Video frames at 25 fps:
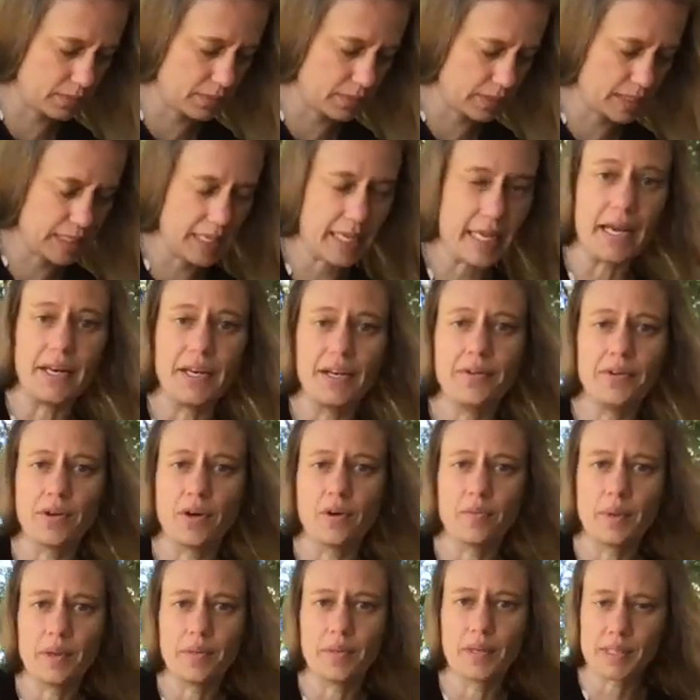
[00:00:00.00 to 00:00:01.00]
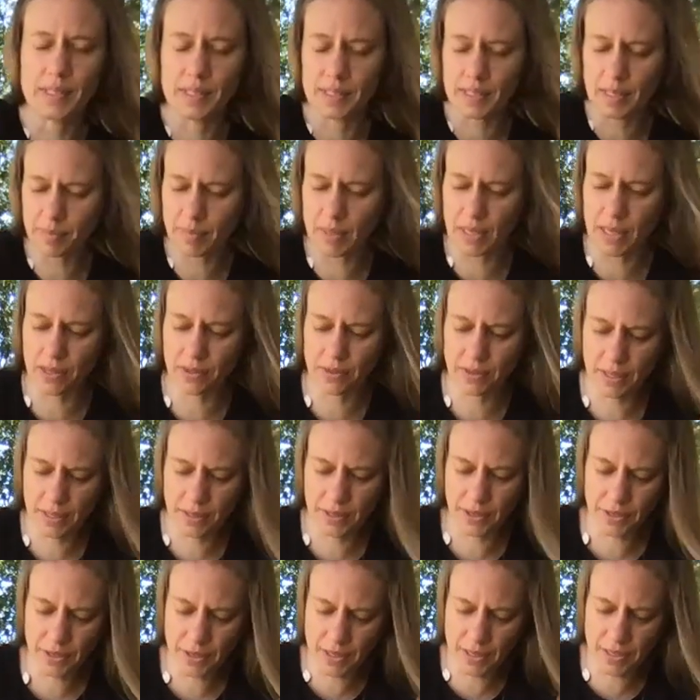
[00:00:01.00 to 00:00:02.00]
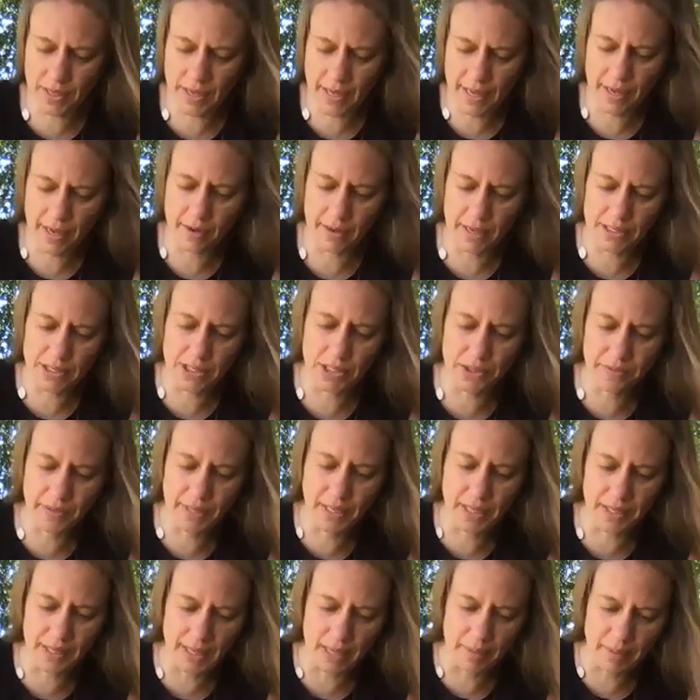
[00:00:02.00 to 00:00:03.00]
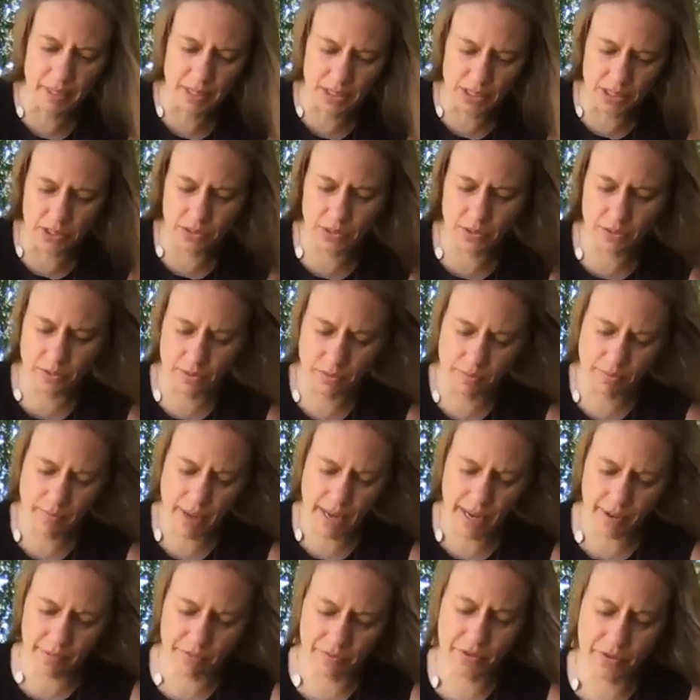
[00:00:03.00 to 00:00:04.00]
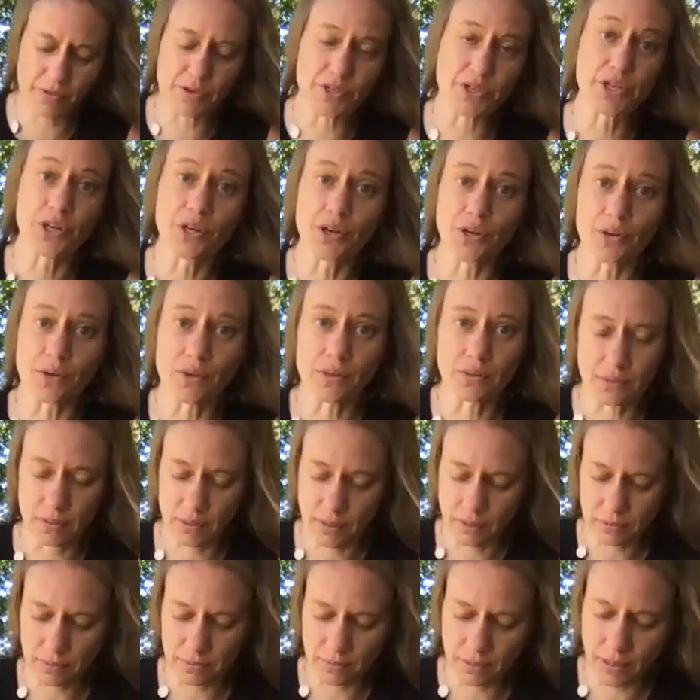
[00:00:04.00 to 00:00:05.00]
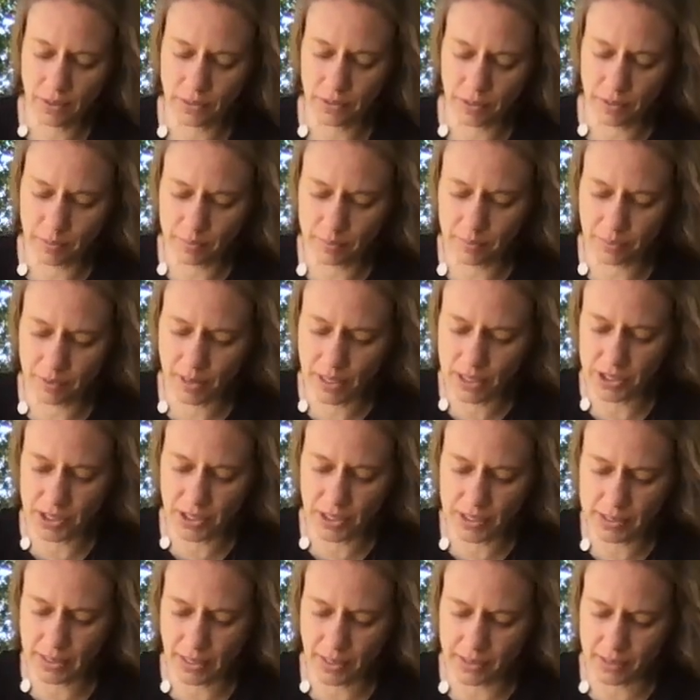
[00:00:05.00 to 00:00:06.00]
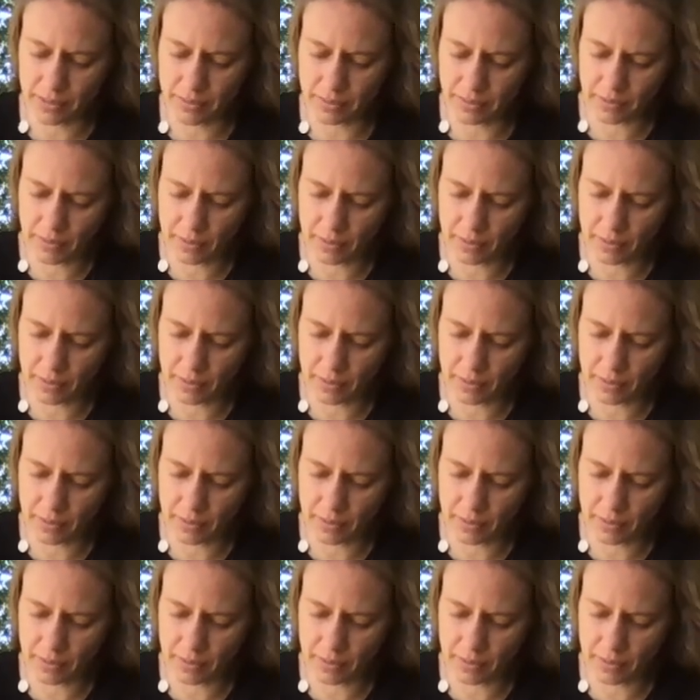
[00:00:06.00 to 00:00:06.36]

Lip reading: So again, you don't want the slip colored in your clay as you reclaim it to make future other projects out of.